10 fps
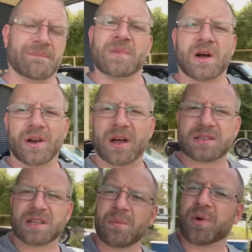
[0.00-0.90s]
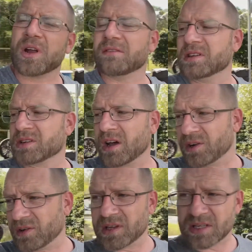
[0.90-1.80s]
I noticed that the previous
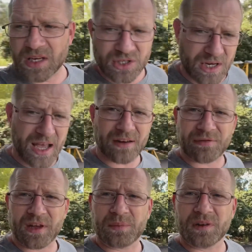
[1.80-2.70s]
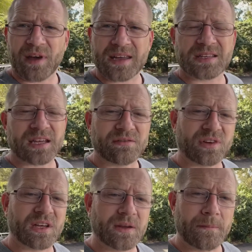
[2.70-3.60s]
owner of this engine had a fair bit of
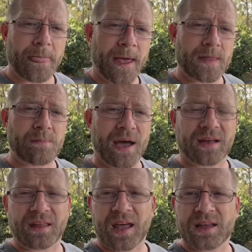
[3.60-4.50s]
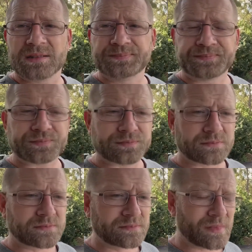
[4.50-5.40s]
ATV at the back of the head.
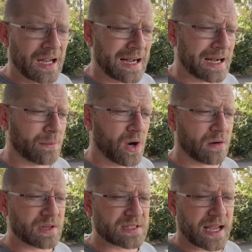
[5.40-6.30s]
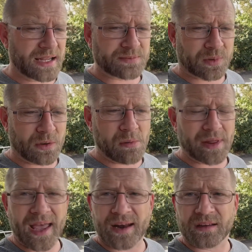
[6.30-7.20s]
I would say it's
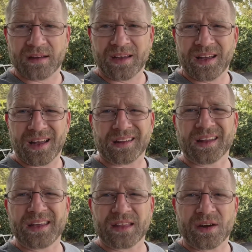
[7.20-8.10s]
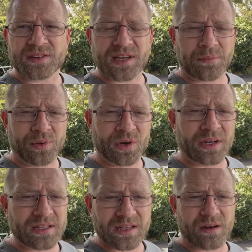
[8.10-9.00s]
probably had a leak there at some point,
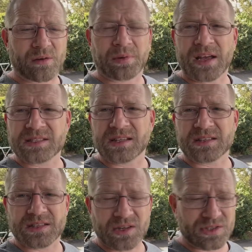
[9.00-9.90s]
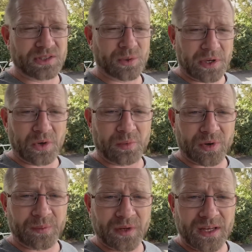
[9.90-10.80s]
and instead of replacing the seals and doing it all
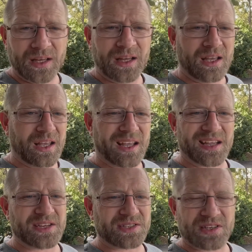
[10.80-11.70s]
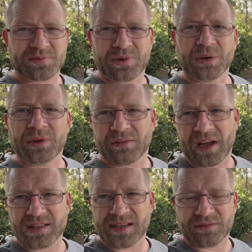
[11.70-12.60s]
properly, he's just put a bit of
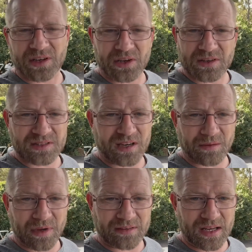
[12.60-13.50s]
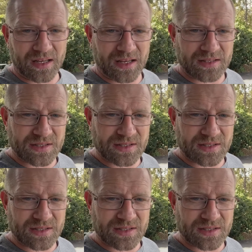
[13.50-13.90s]
ATV on it and stuck them back down again.